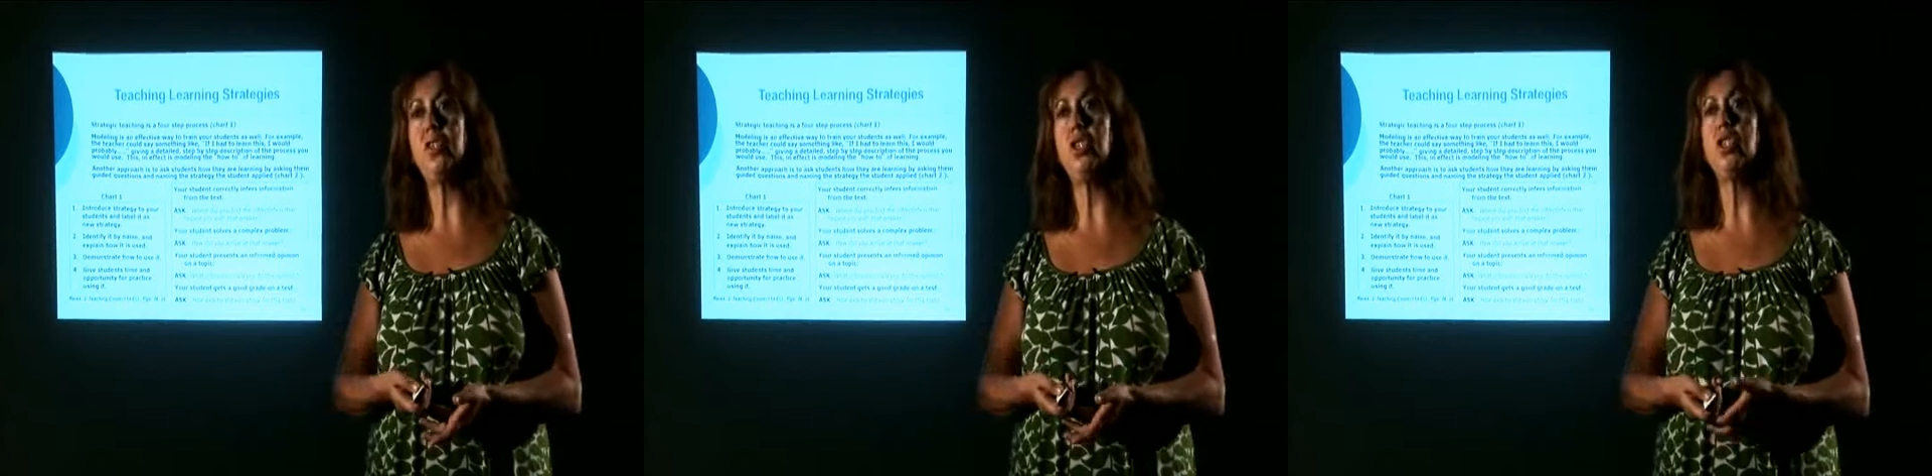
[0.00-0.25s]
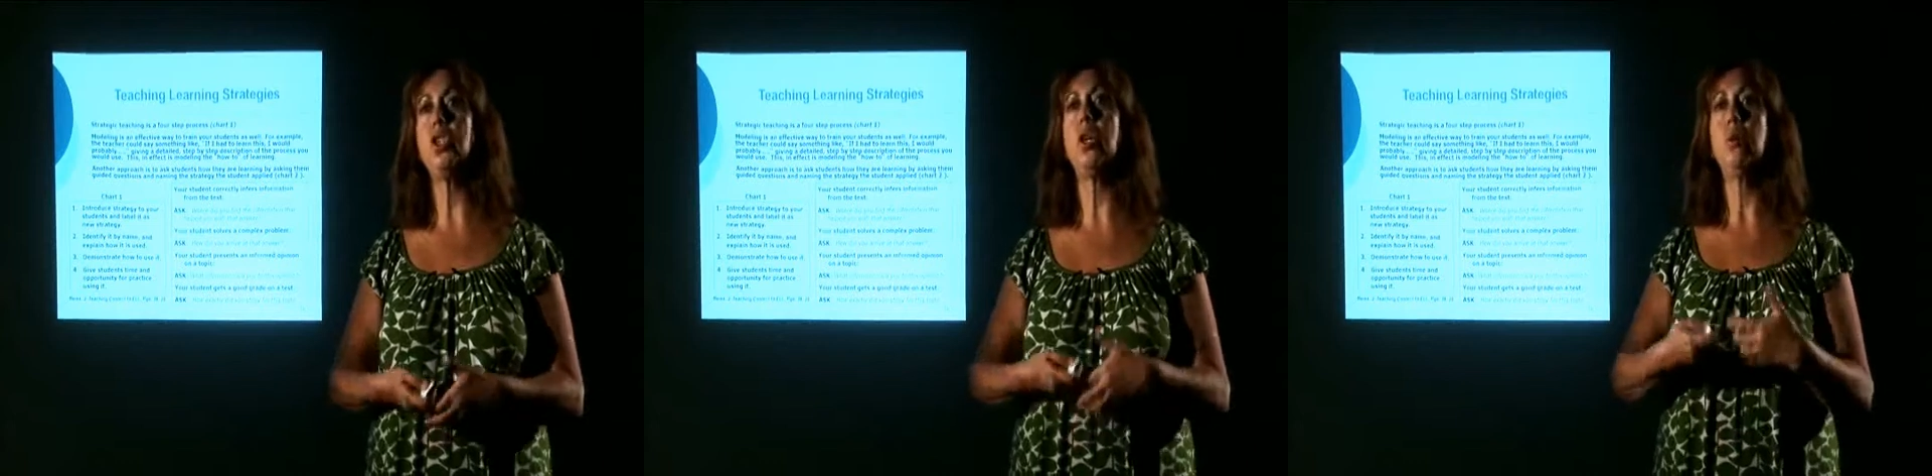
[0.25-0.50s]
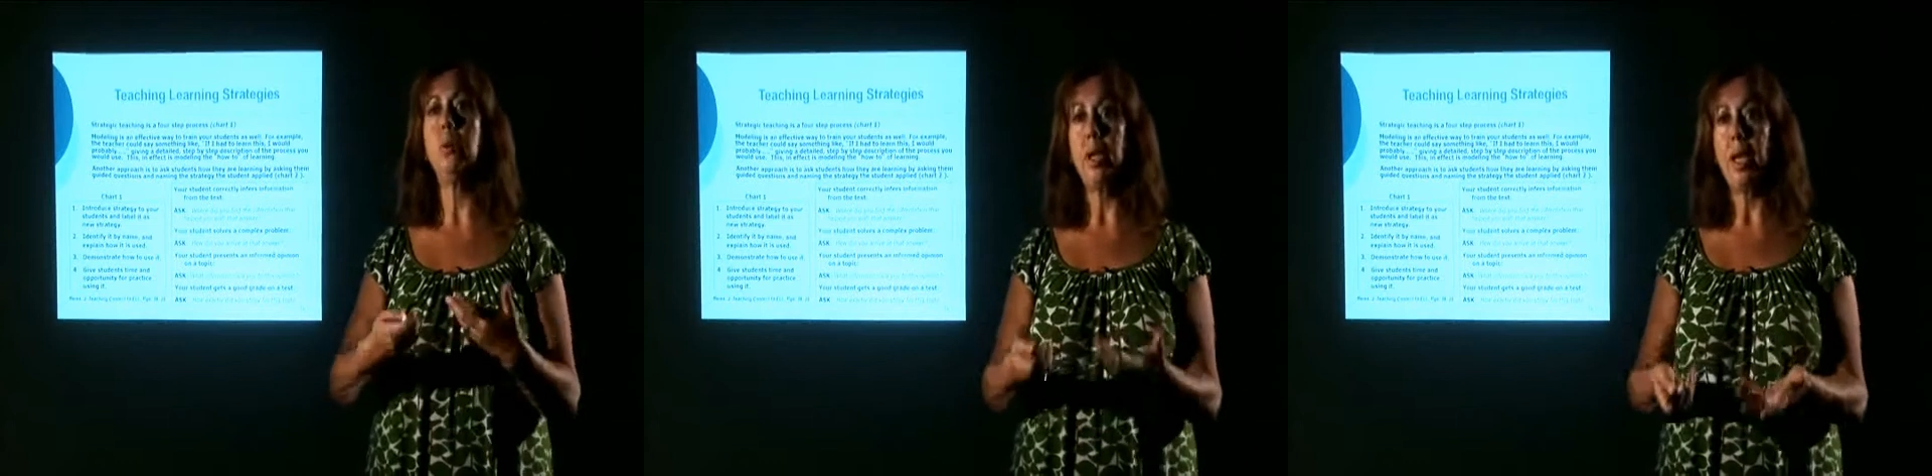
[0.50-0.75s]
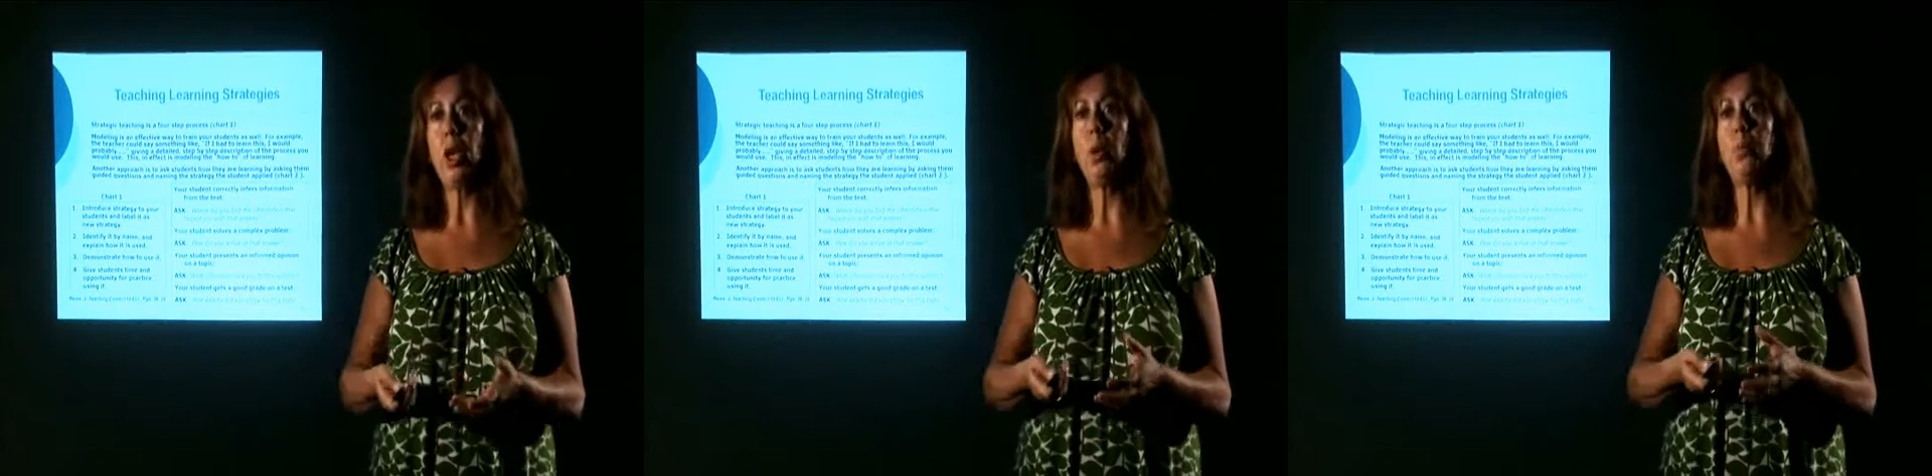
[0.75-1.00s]
show
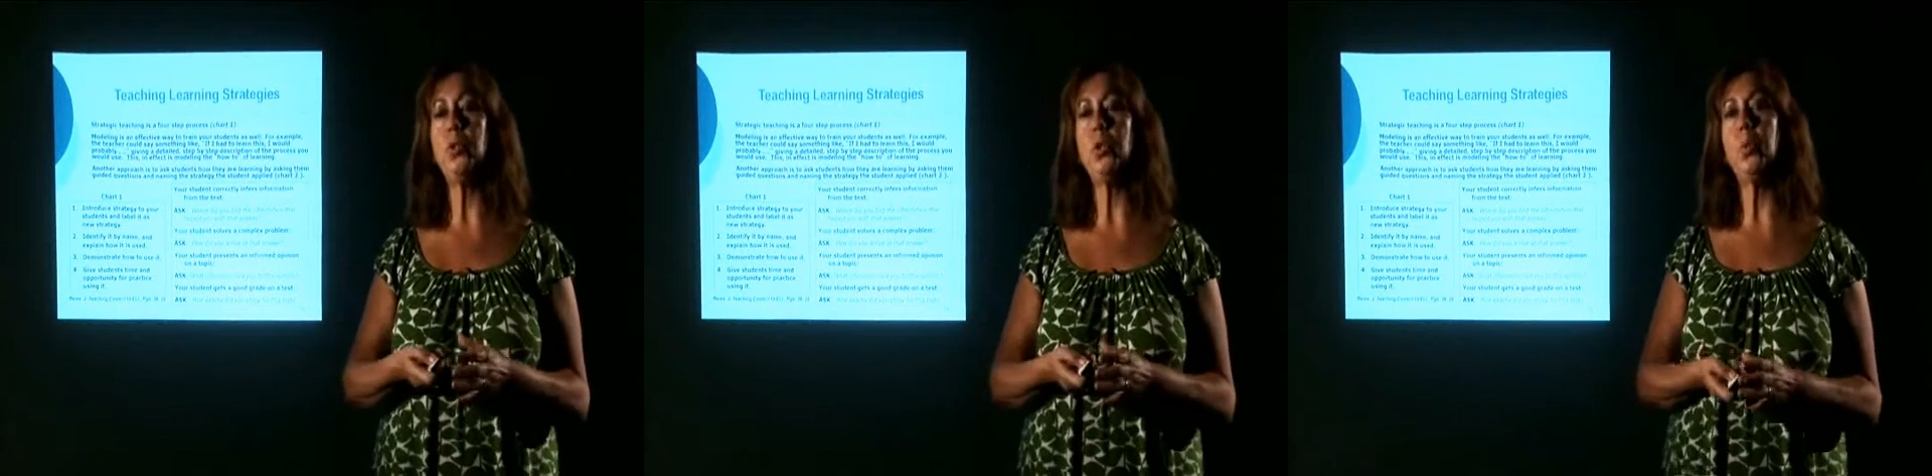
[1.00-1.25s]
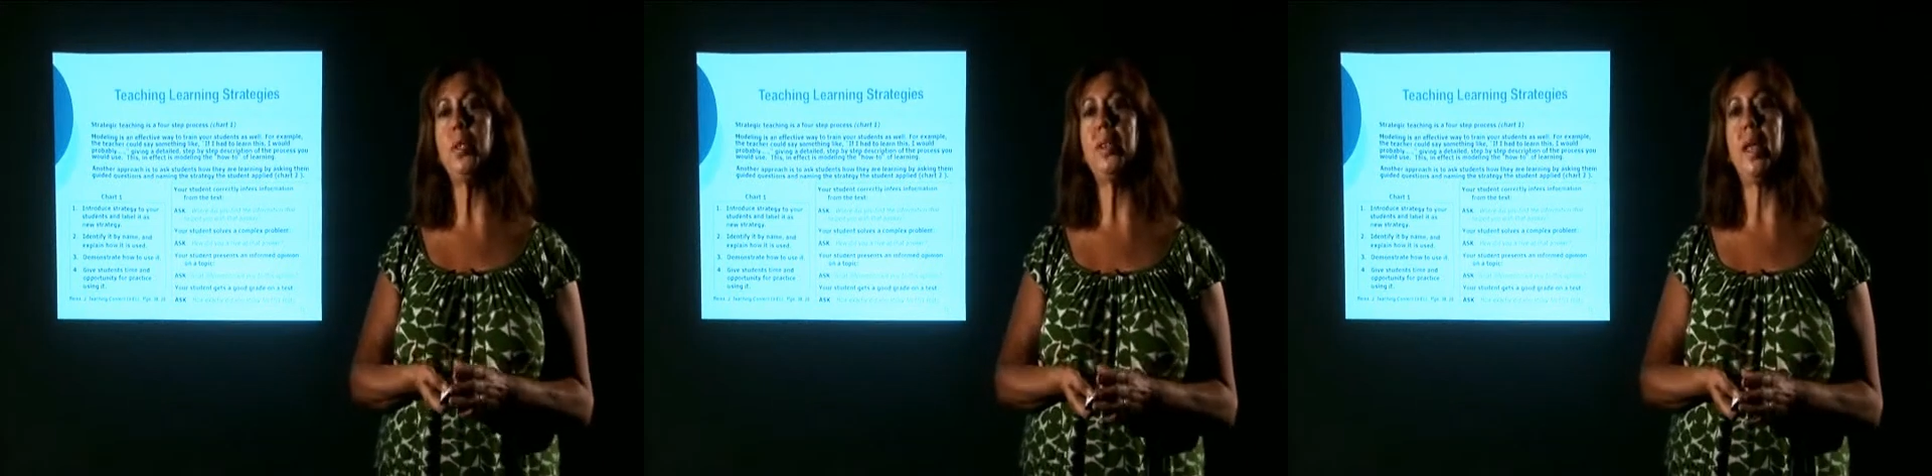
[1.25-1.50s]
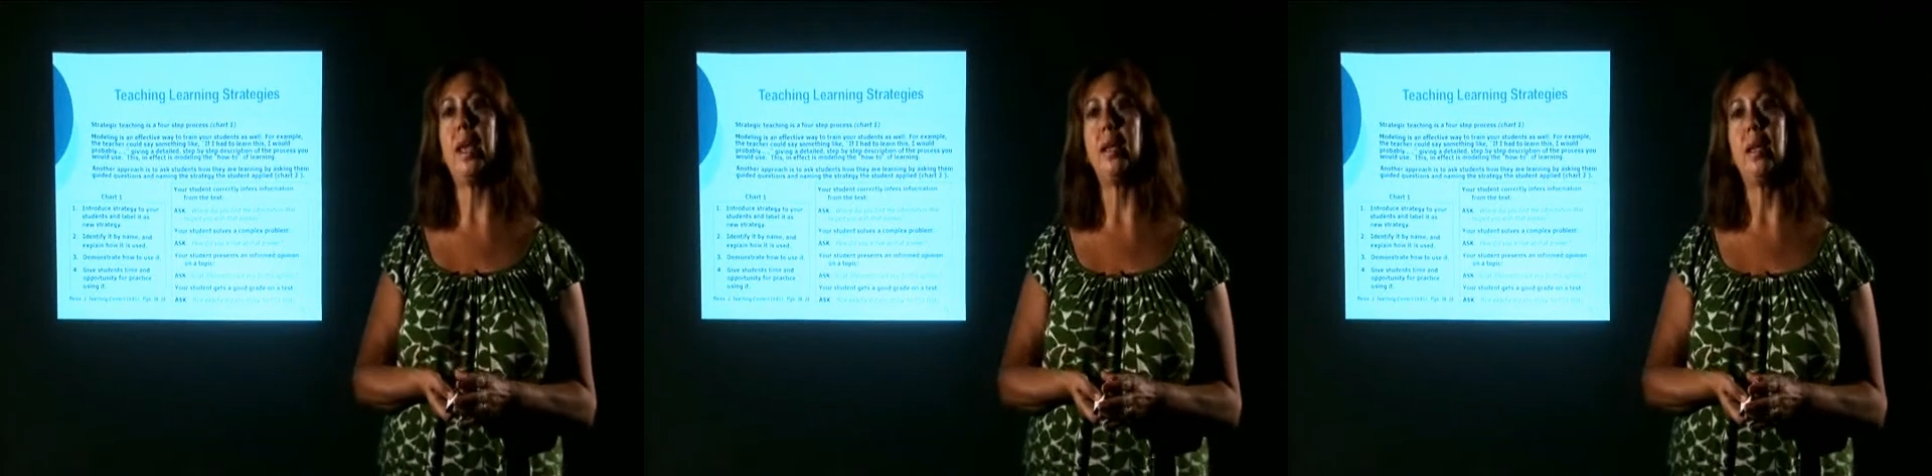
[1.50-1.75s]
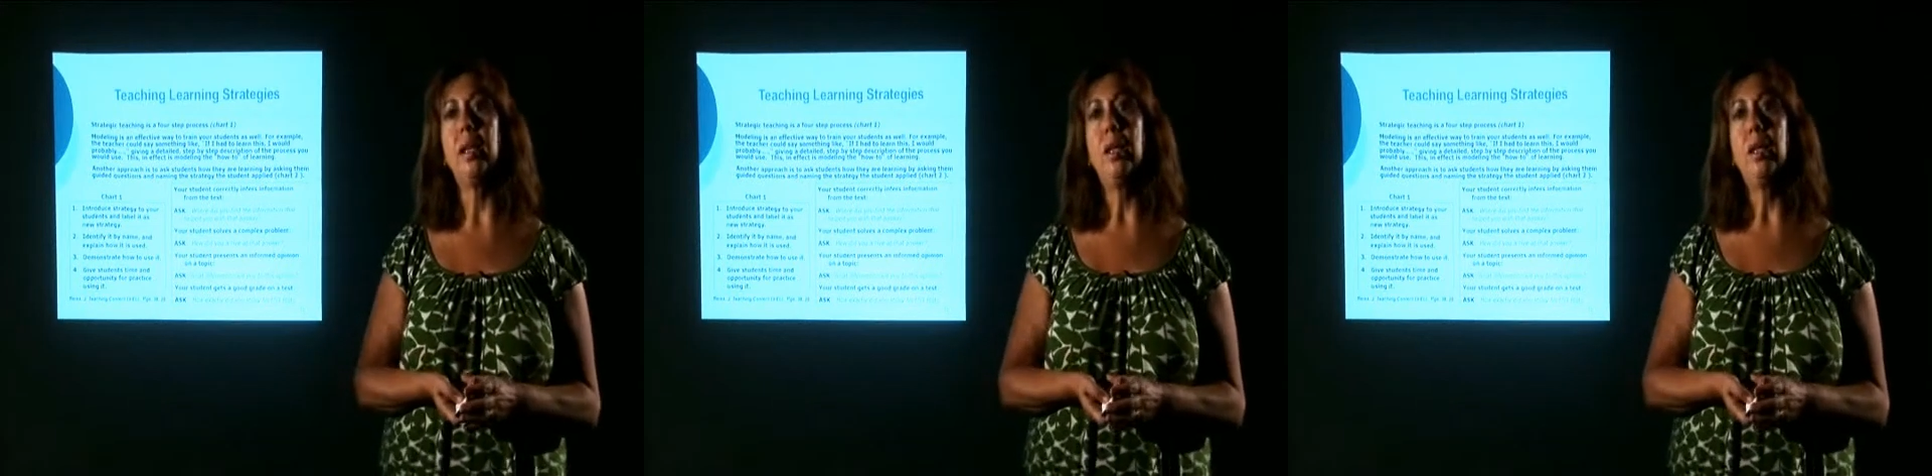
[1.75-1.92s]
helped you with that.